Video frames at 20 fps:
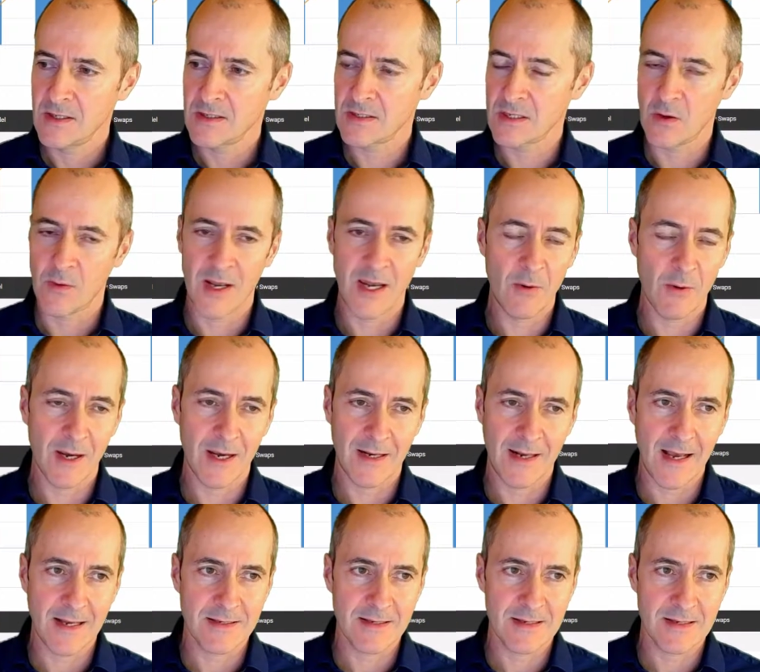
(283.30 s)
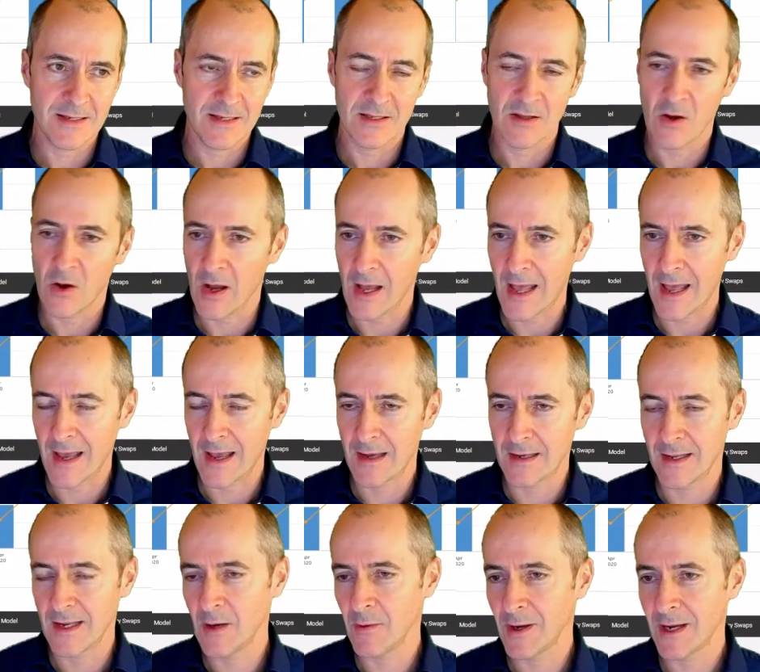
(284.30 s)
So anyone can access it,
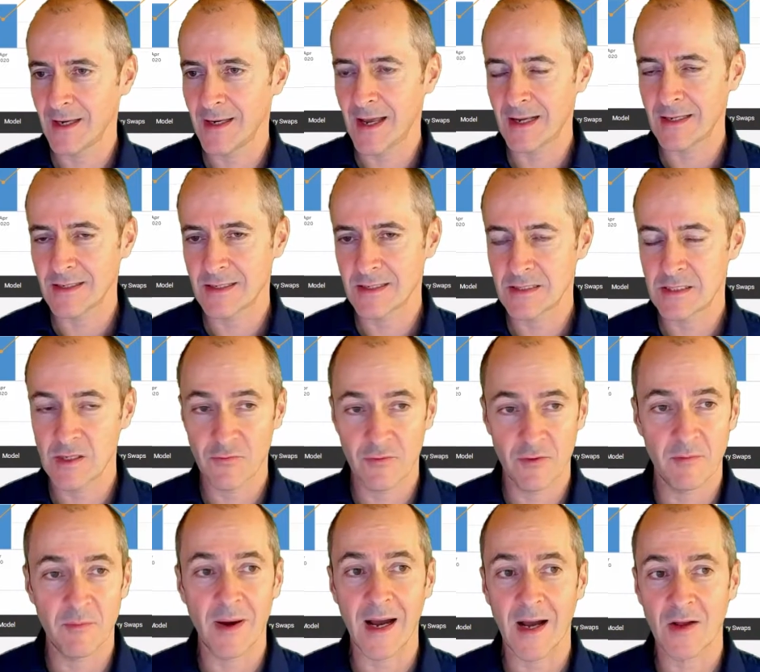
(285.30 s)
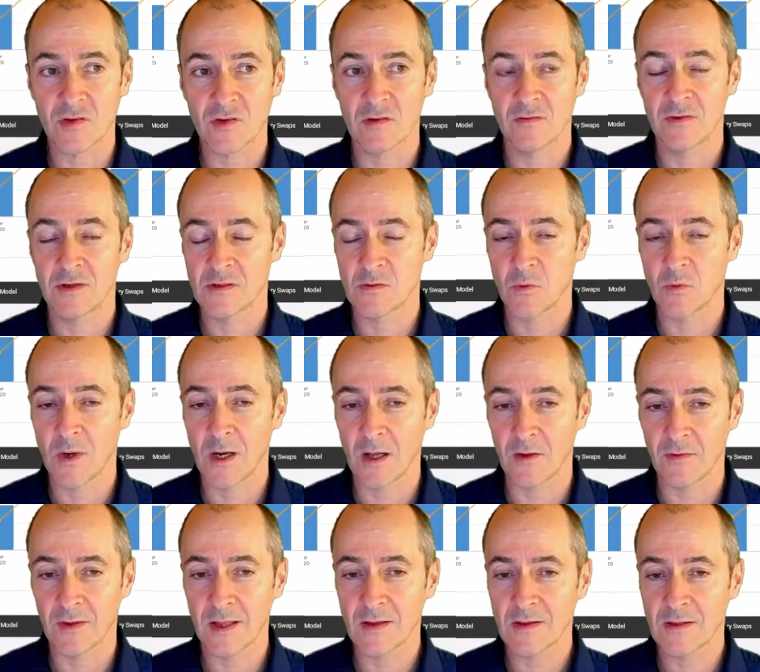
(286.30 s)
and anyone can access different parts of it as
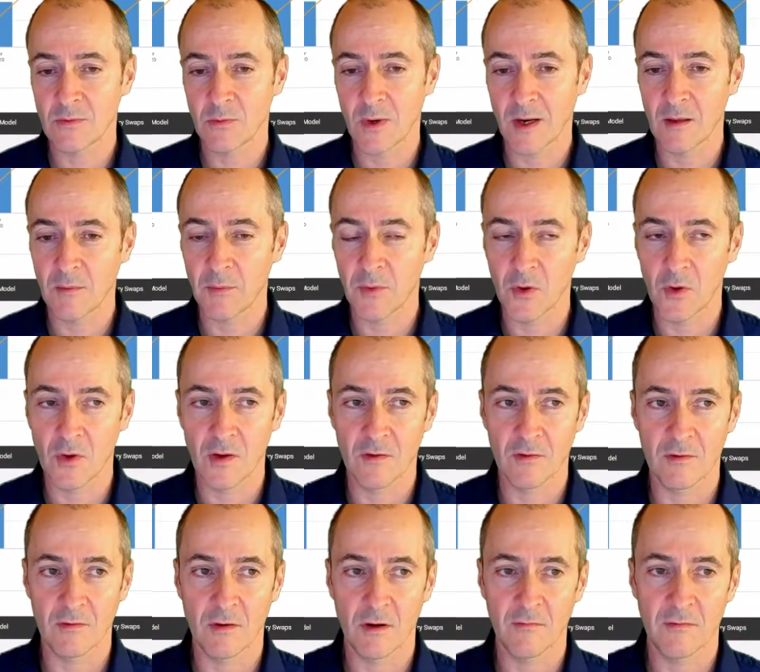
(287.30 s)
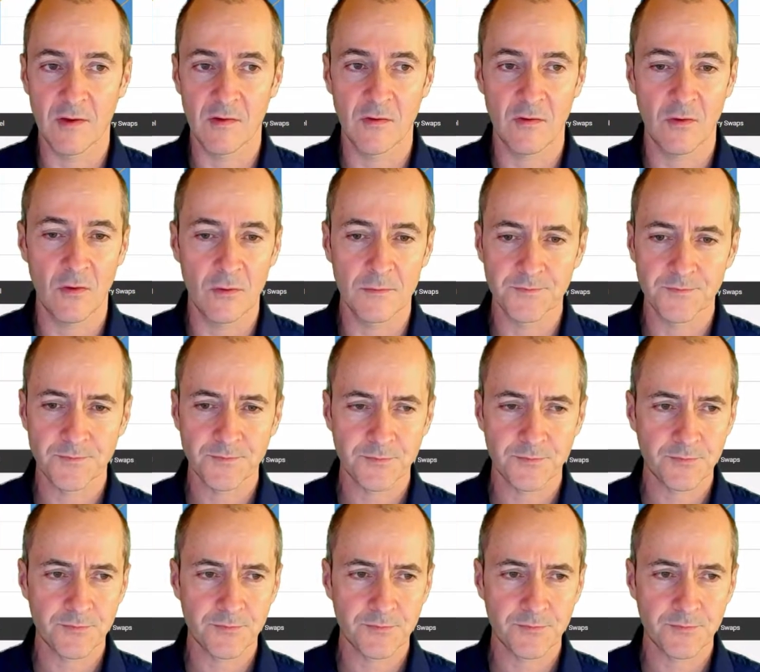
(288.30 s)
well. So that's one of the beauties of this tool.